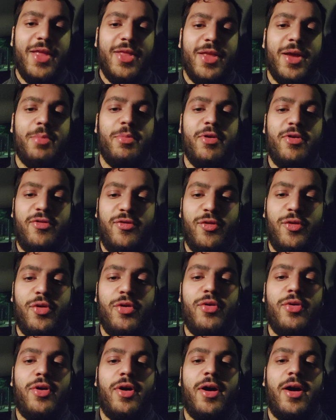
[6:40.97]
Number
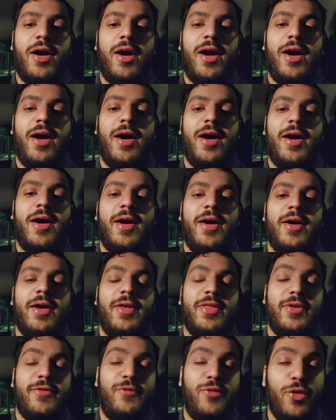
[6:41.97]
4,
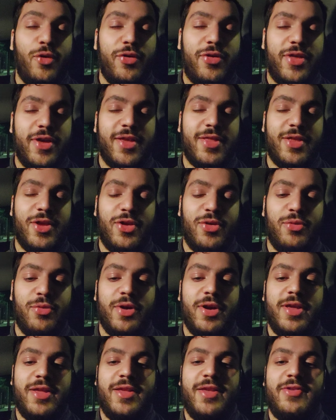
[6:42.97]
the fourth thing that you
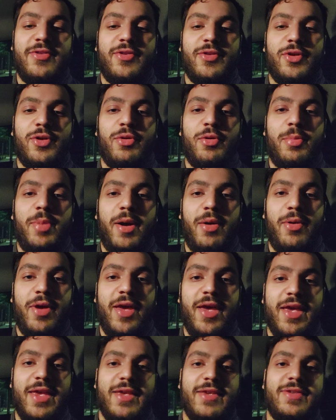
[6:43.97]
really need to know about
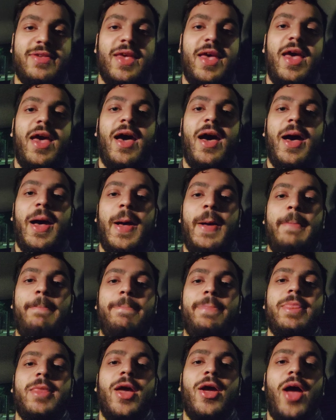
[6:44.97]
is
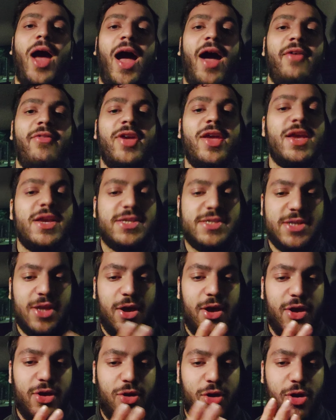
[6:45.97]
having a
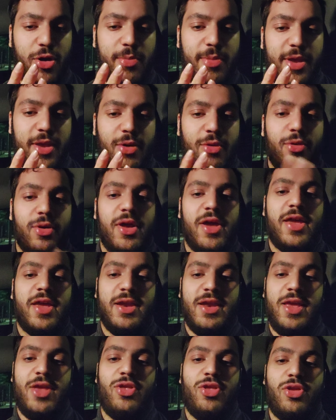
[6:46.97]
side hobby or like
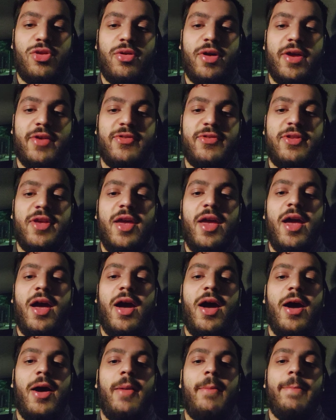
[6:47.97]
an interest
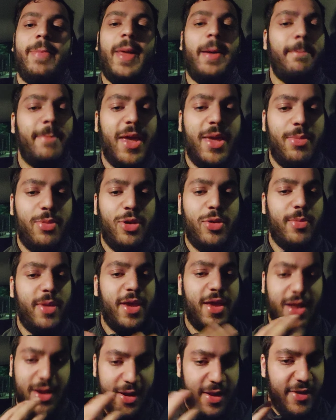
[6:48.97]
that maybe you
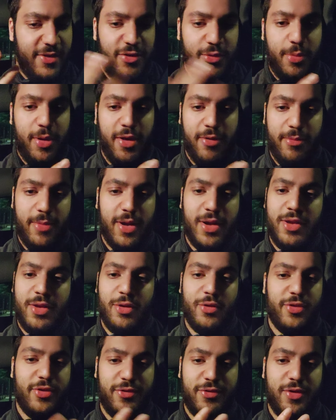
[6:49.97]
make a little bit of money
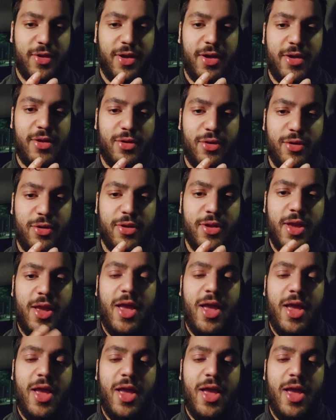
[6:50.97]
on the side on,